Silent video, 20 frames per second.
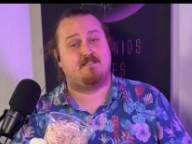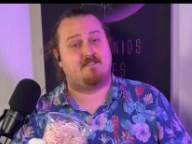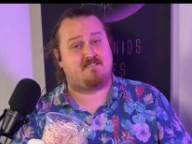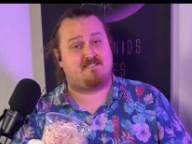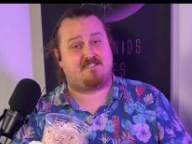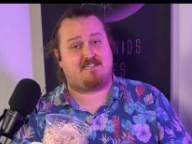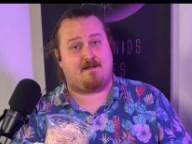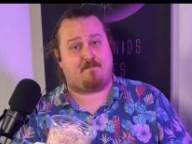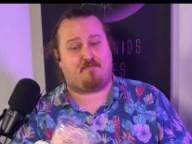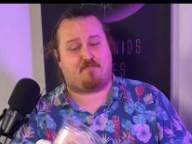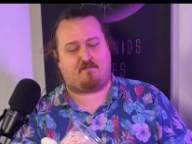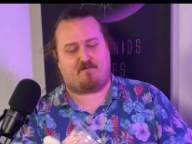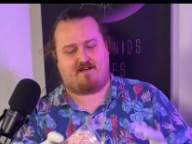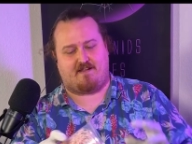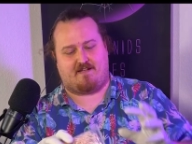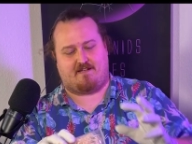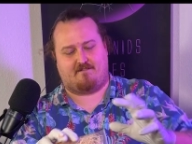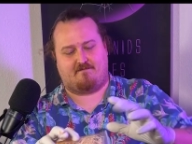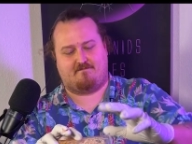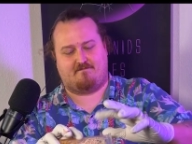Step
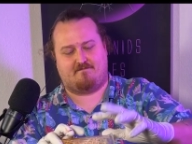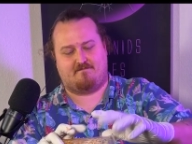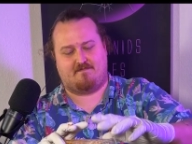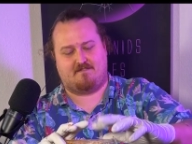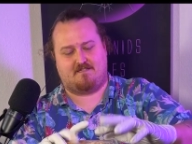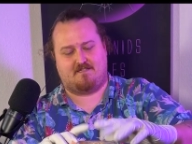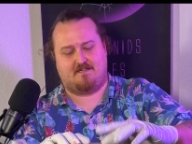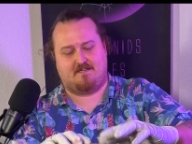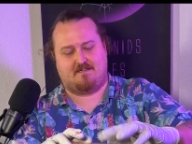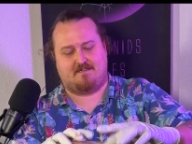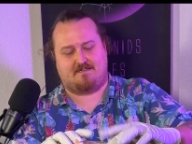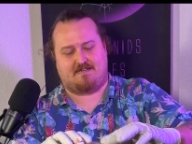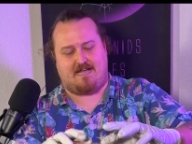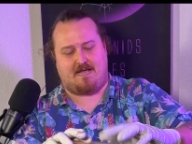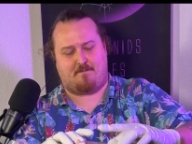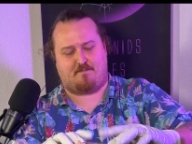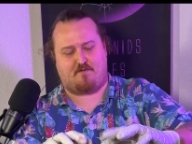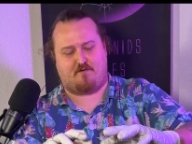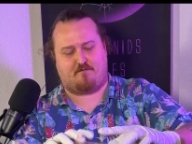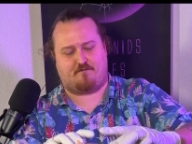three,
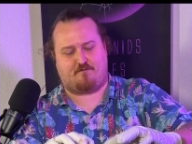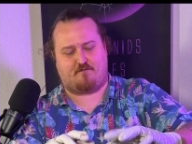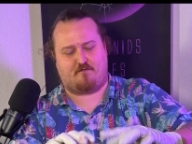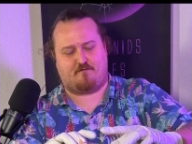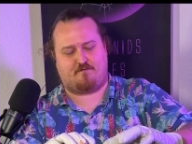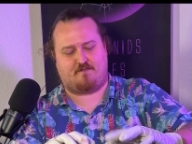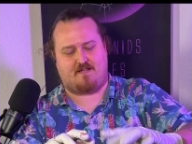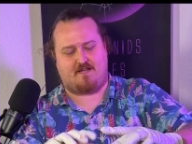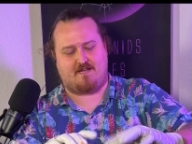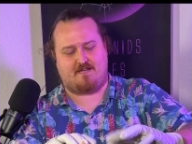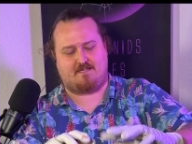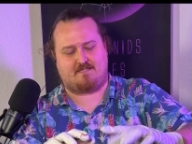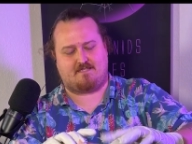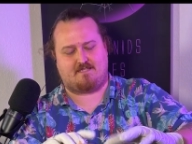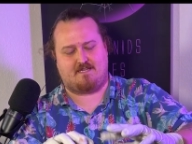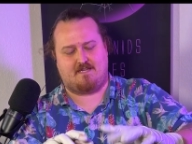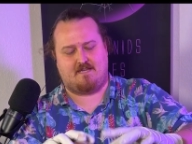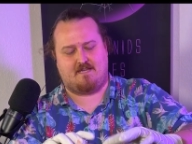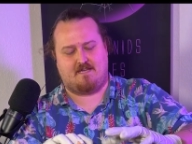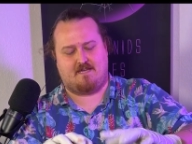tap your fruit
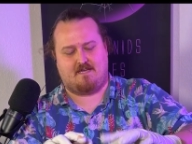flies